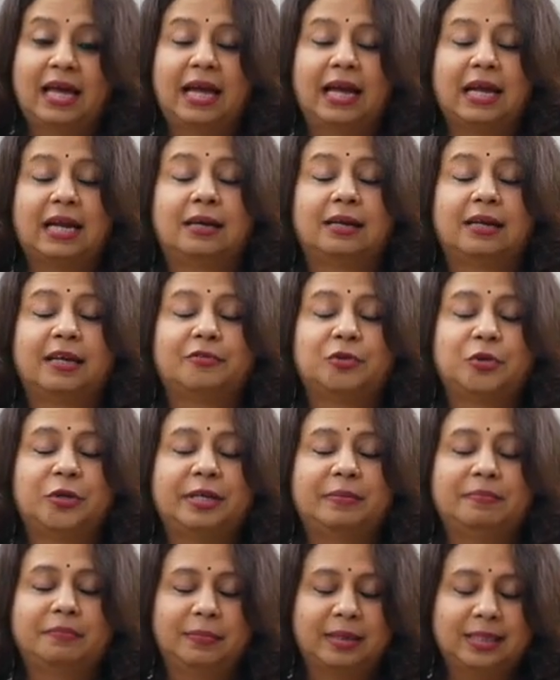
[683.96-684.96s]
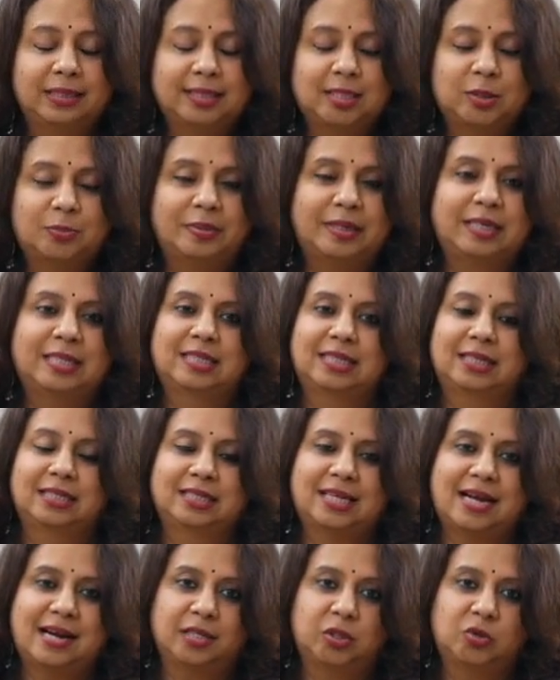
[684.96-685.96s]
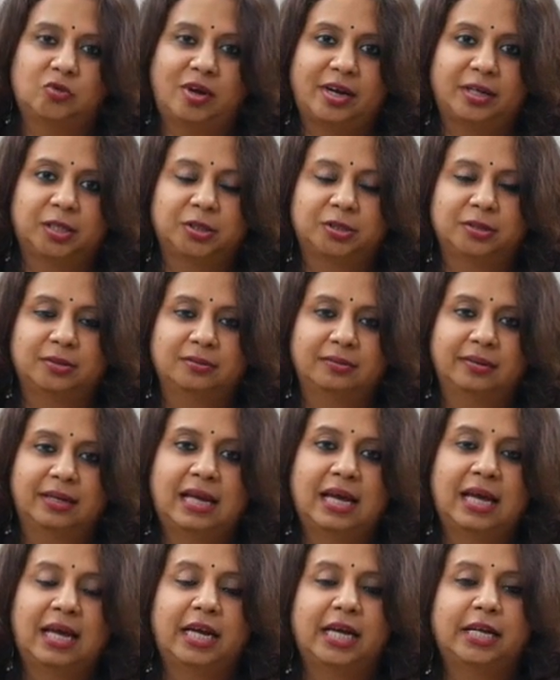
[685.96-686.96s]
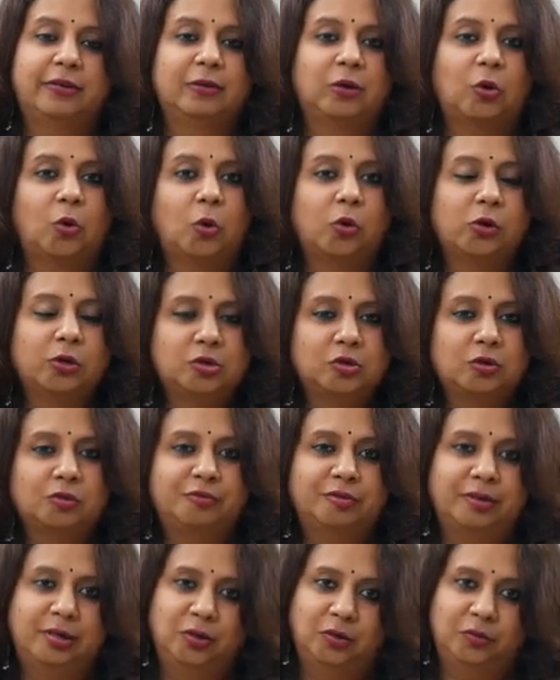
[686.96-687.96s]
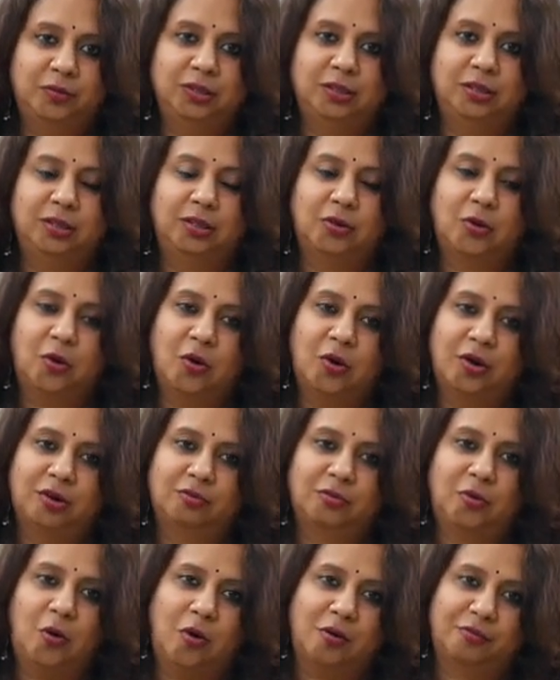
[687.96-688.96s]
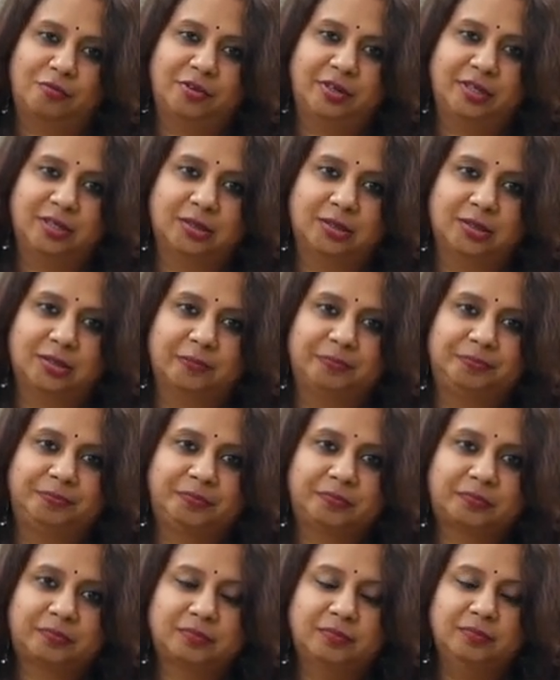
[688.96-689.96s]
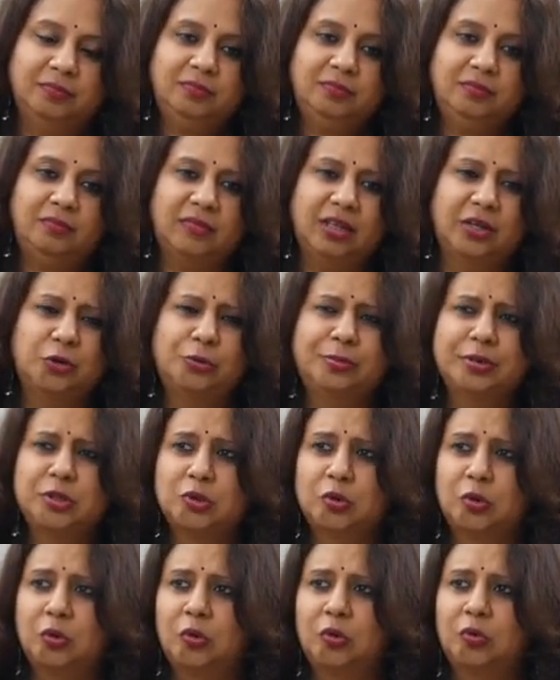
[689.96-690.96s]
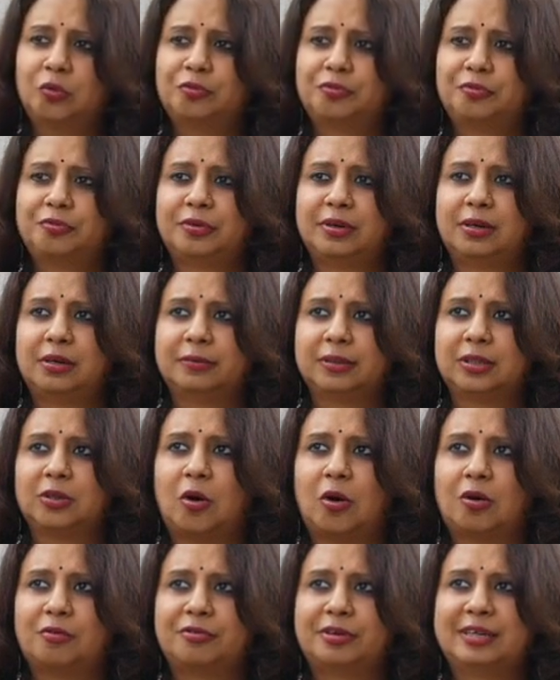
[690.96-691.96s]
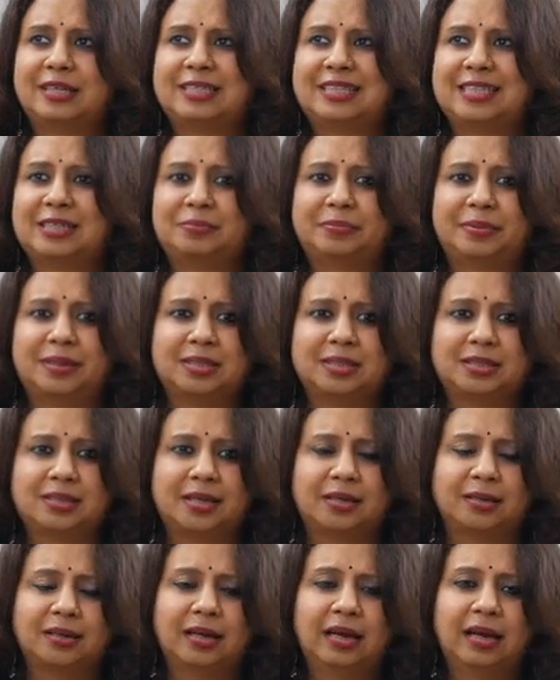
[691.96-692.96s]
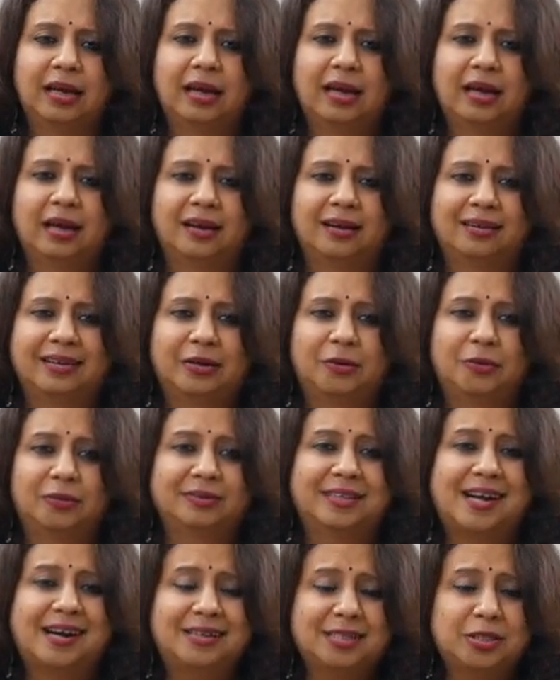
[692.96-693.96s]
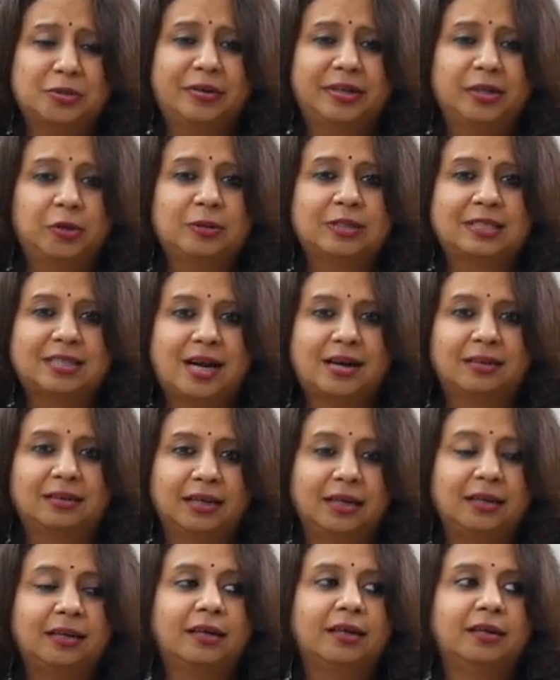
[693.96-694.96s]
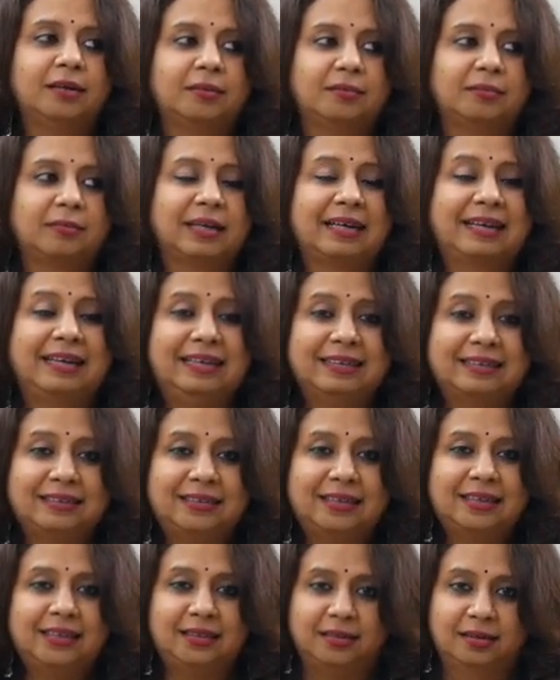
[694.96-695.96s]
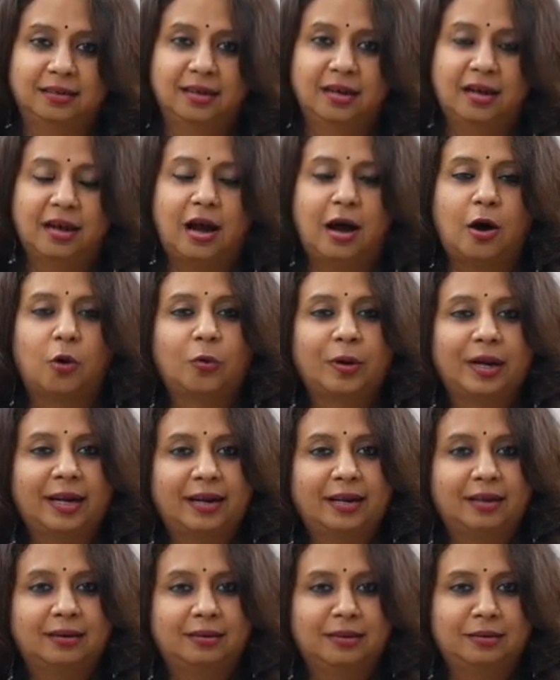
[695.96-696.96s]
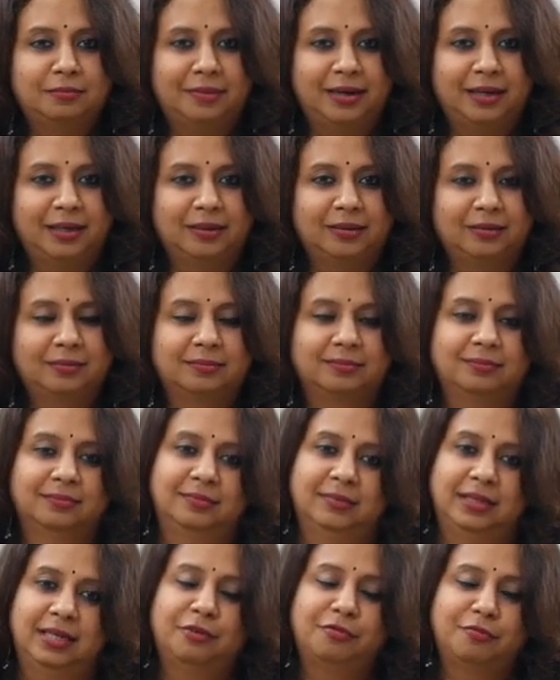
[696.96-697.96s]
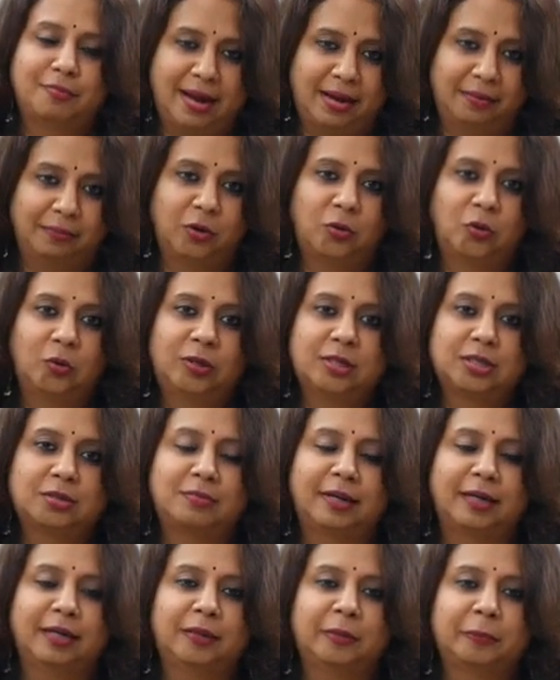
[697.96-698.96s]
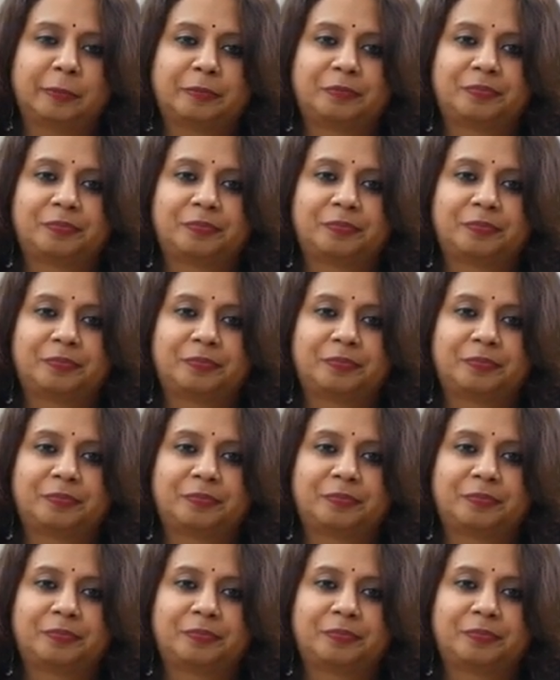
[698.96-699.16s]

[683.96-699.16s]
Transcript: It will give you immense peace and satisfaction. It will also fill you with a lot of confidence. You'll be so filled with confidence and peace that, you know, that is when you'll start thinking clearly. How can I earn money if my goal is money?